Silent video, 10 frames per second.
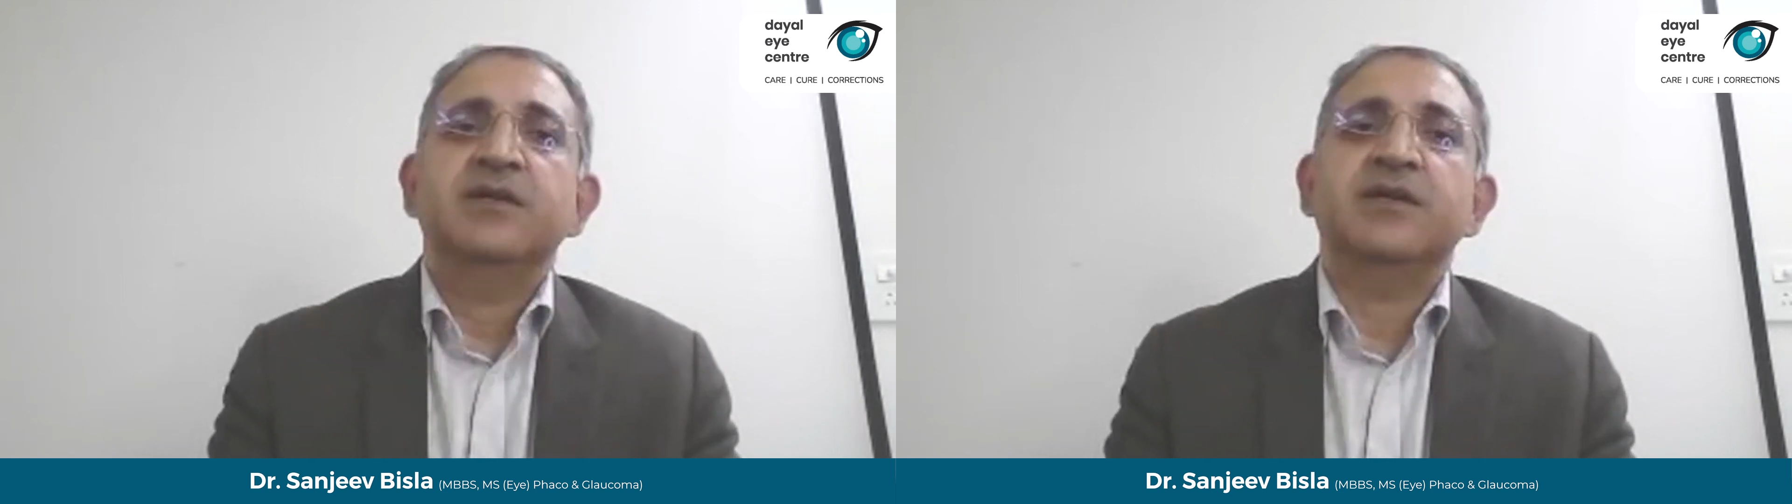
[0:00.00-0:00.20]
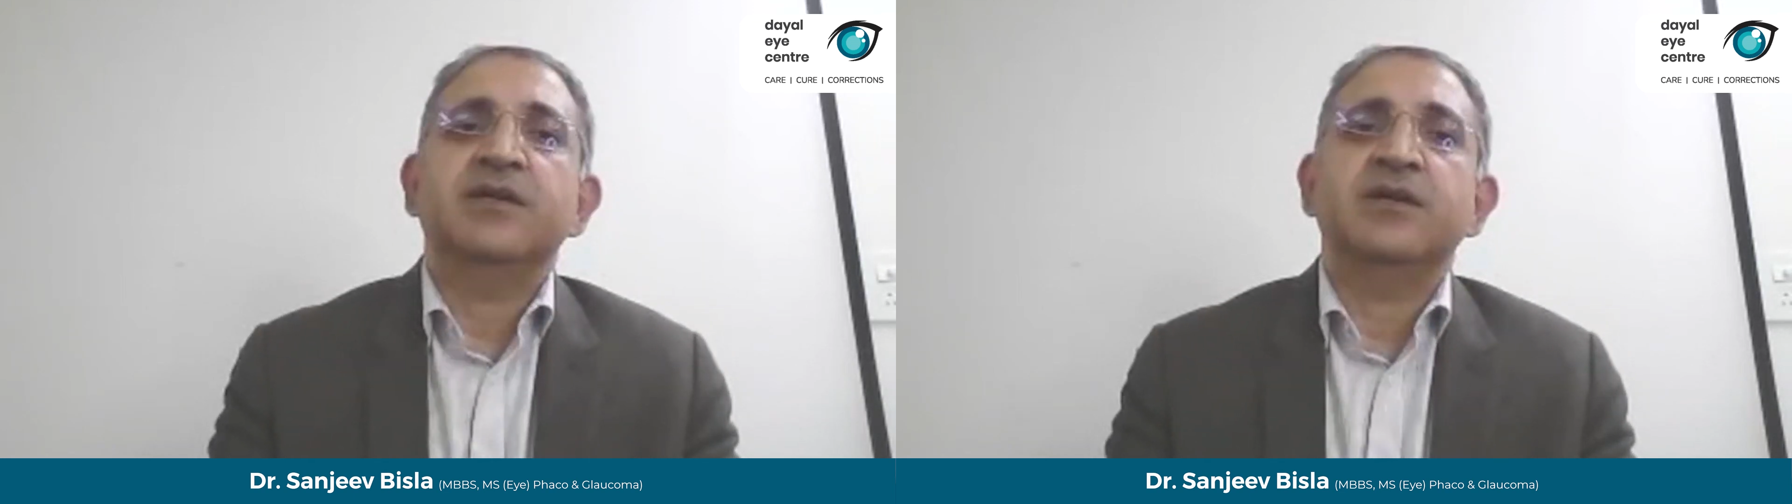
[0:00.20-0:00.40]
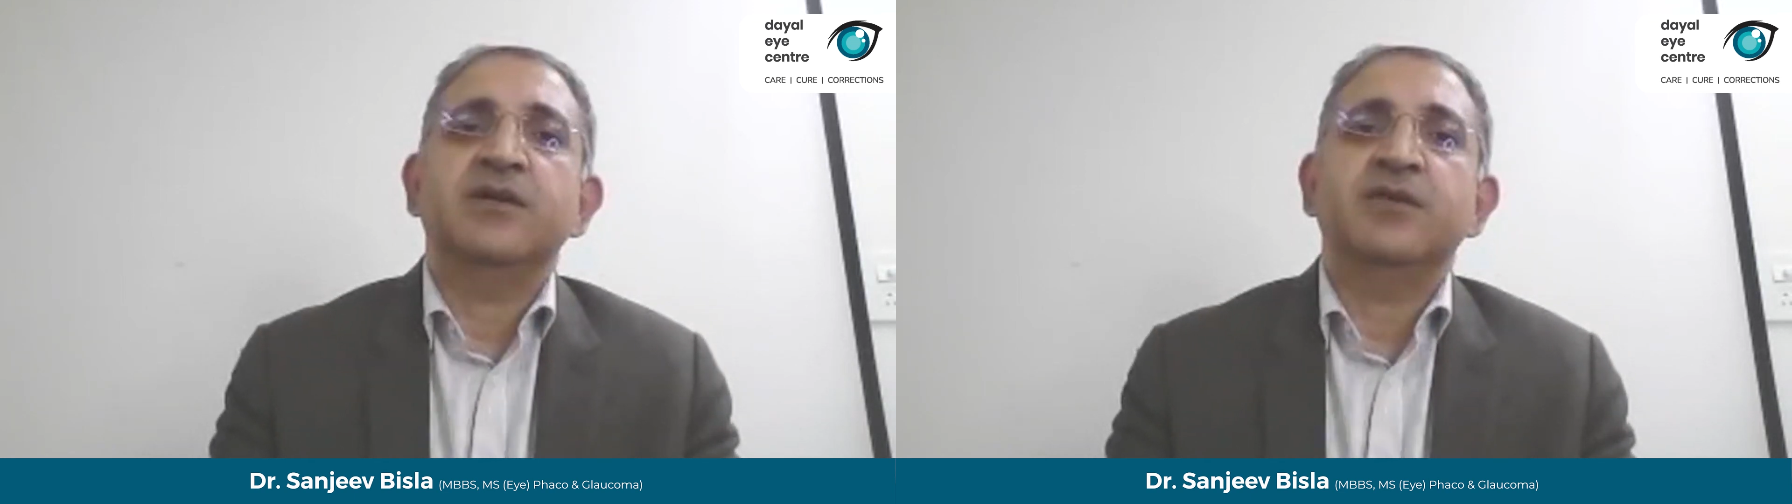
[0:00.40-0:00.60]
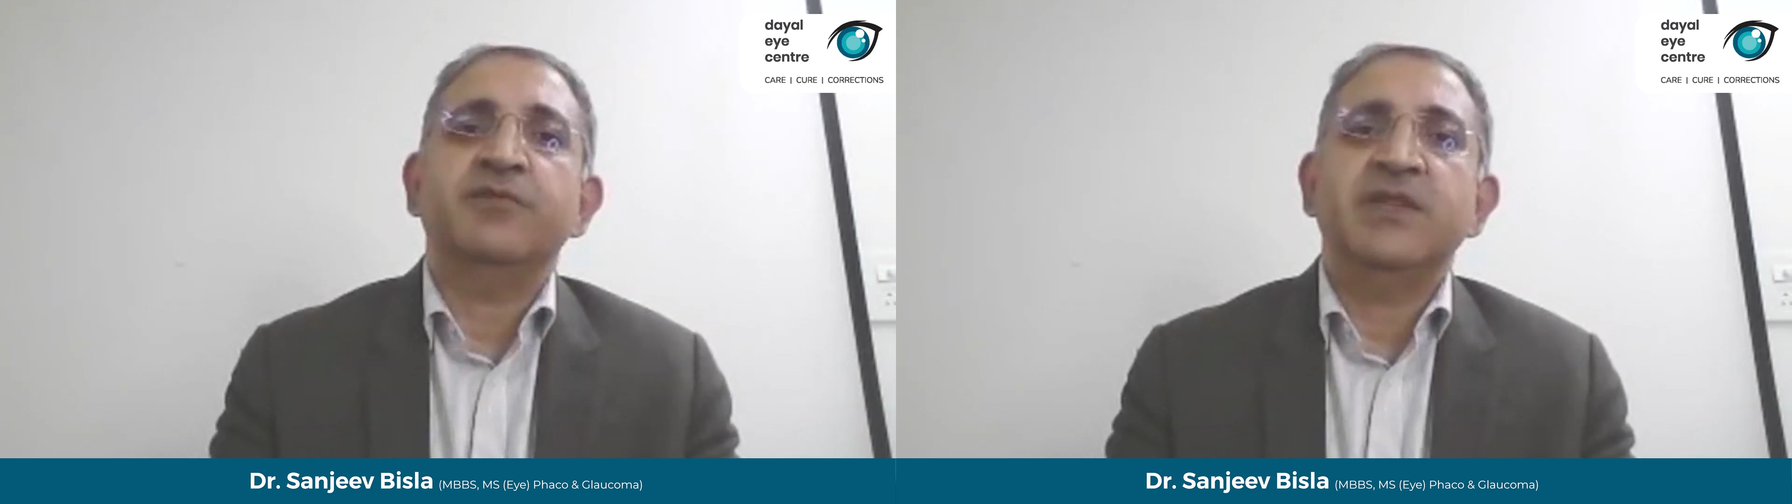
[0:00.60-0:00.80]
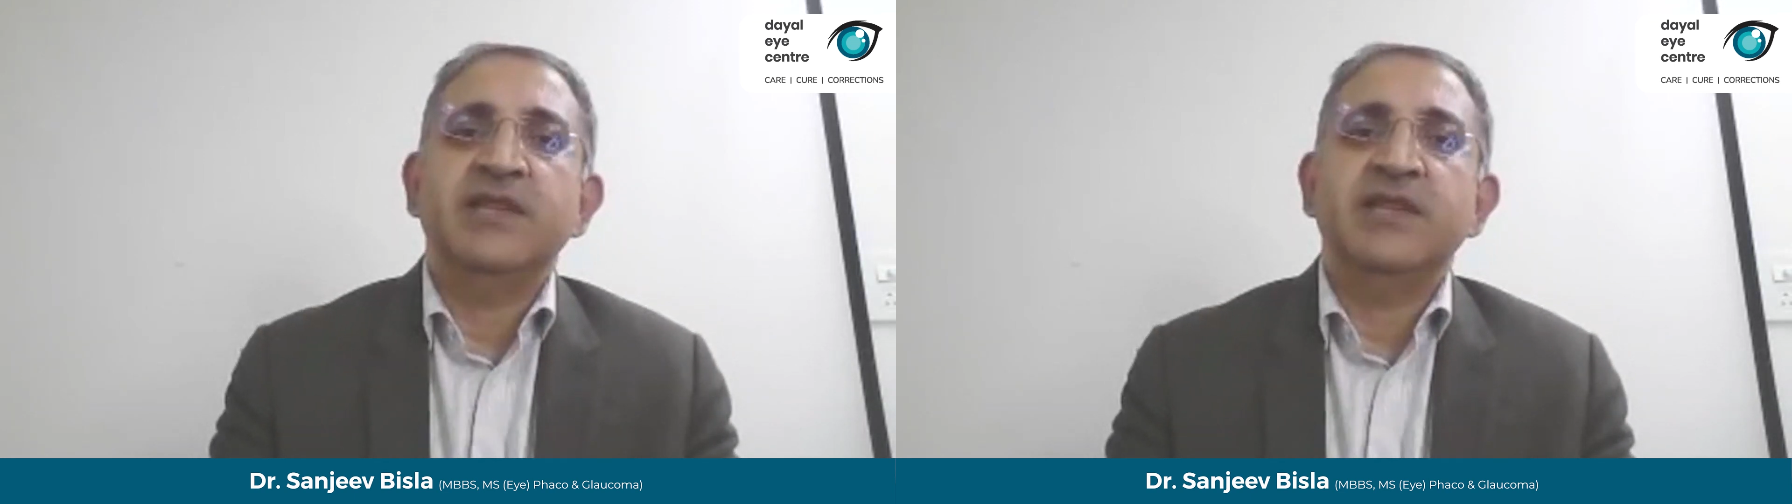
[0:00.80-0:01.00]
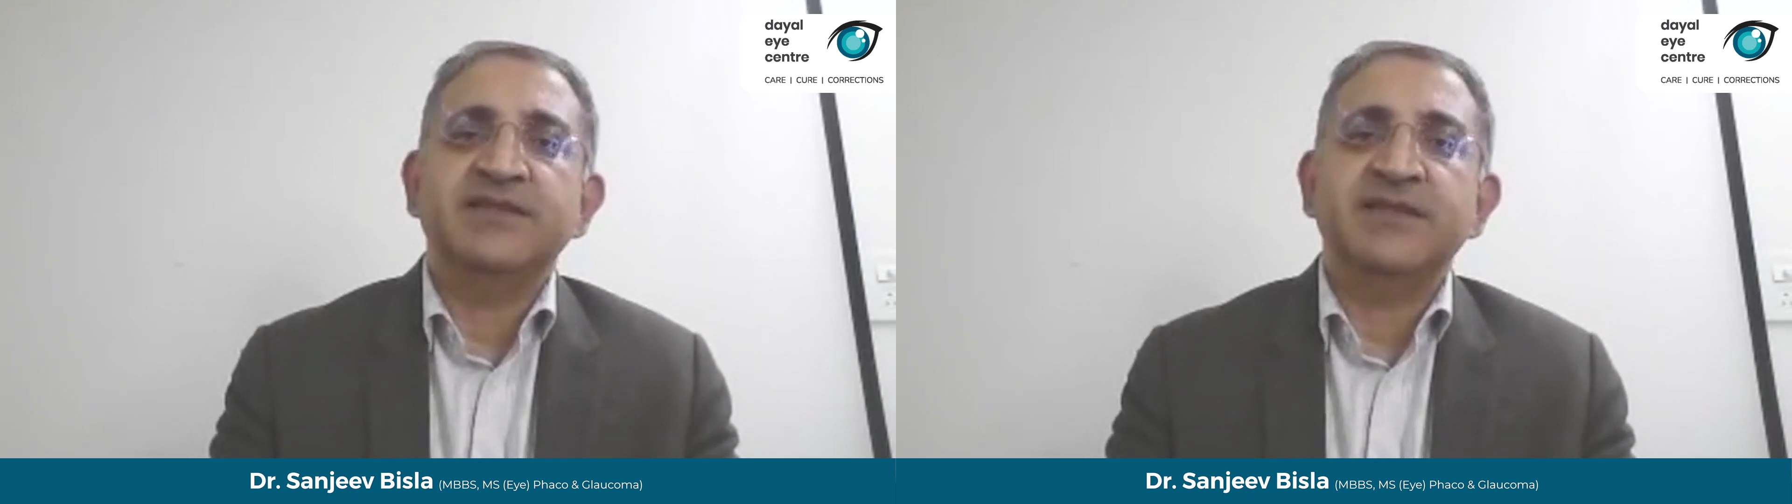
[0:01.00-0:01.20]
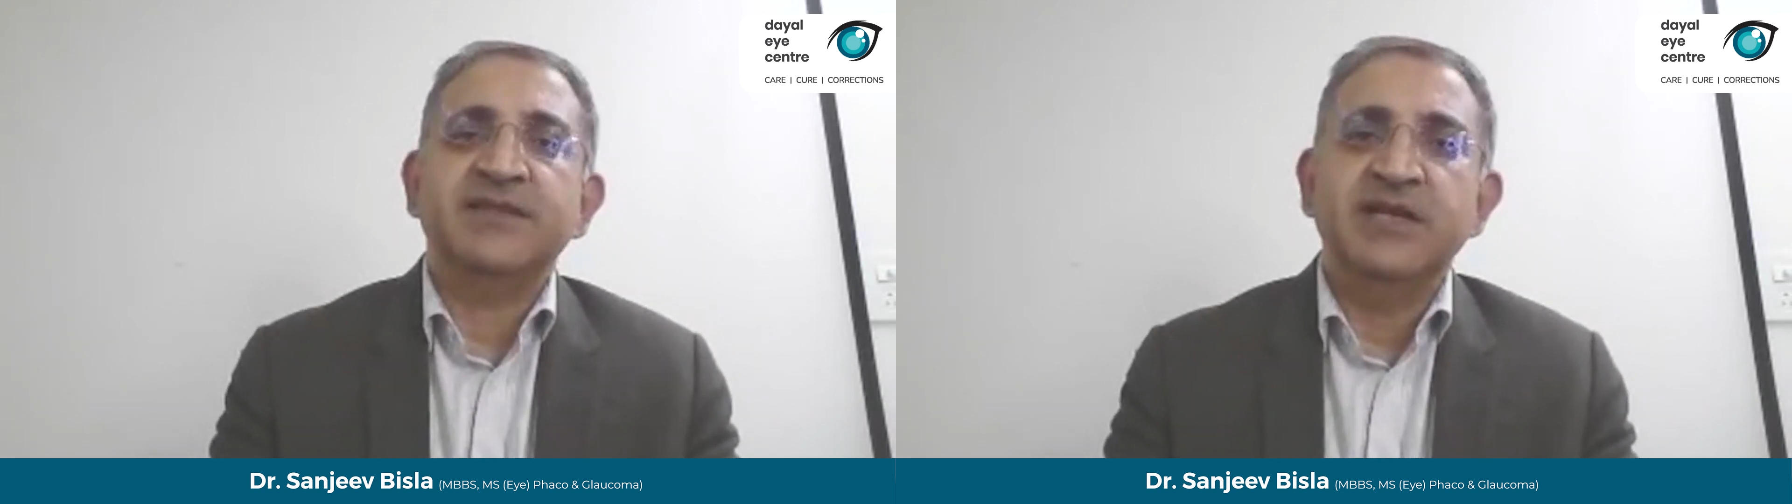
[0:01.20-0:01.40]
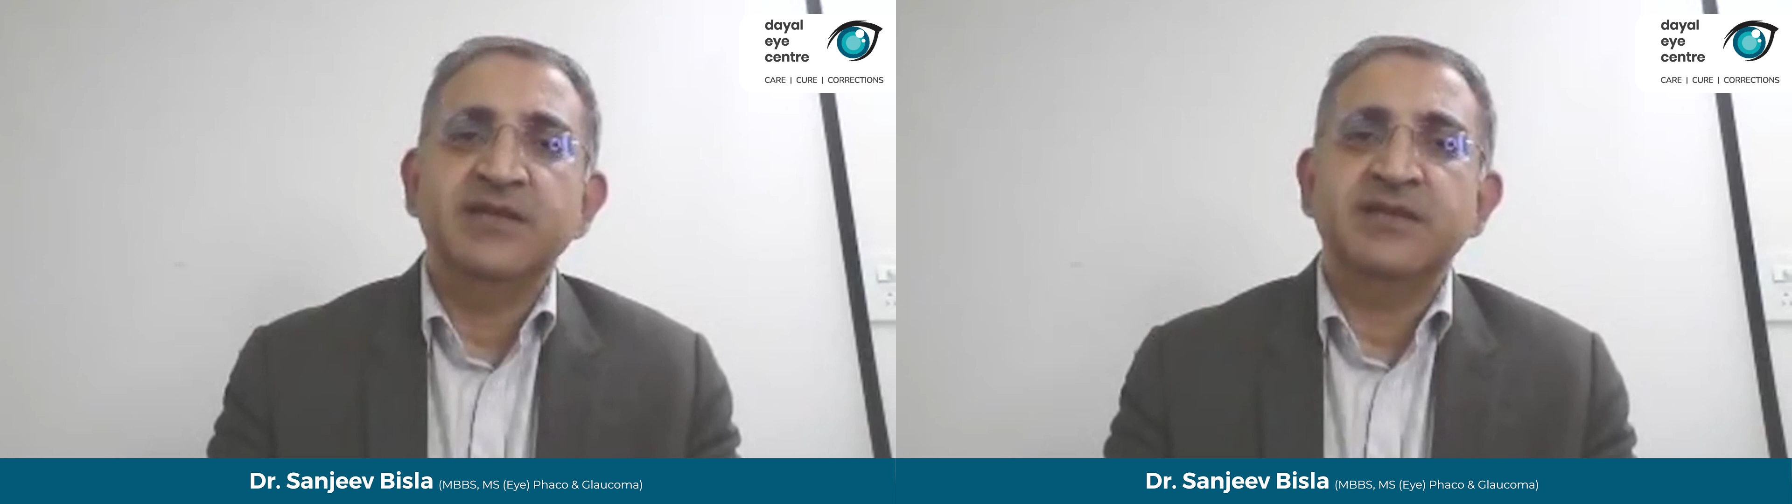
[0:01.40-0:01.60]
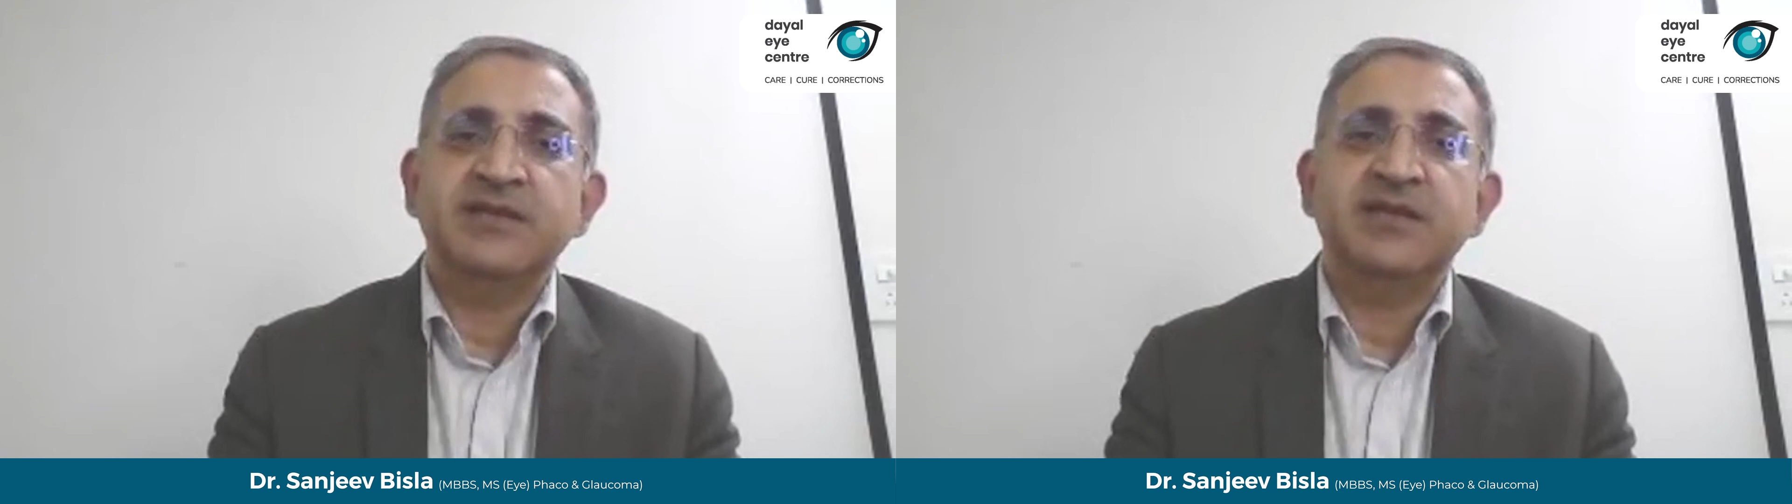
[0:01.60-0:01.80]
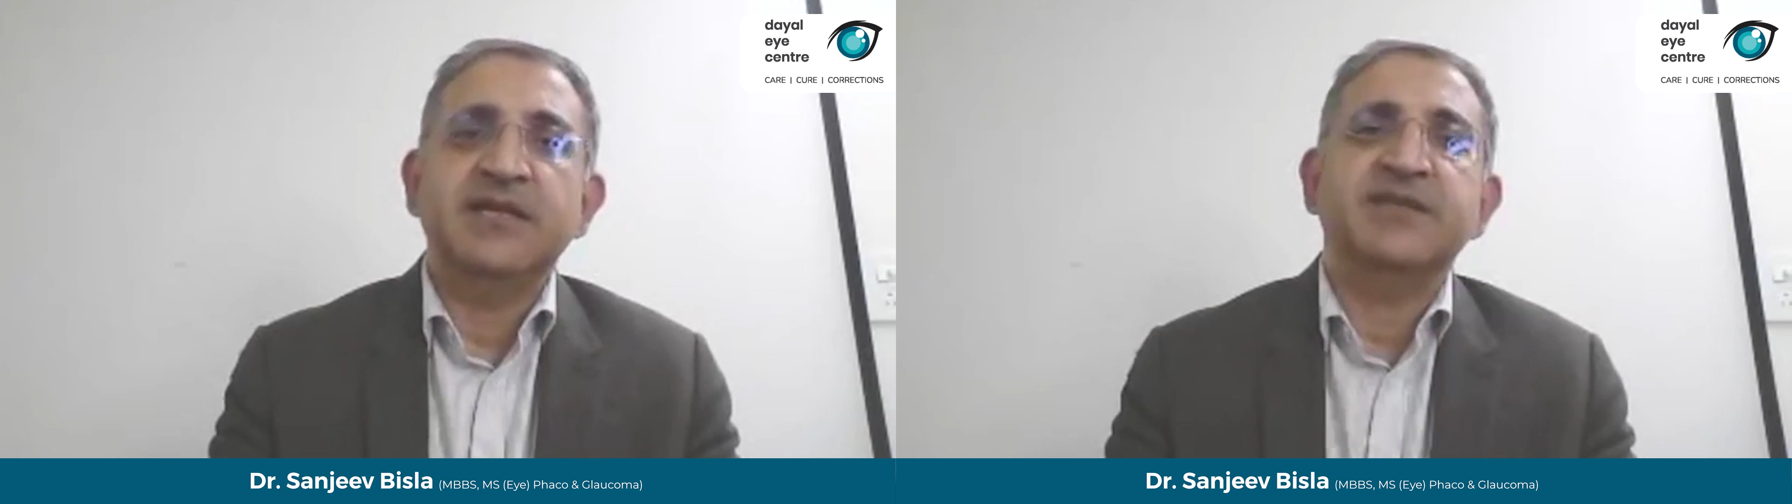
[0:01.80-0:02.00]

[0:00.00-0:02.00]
with lesser cylinders.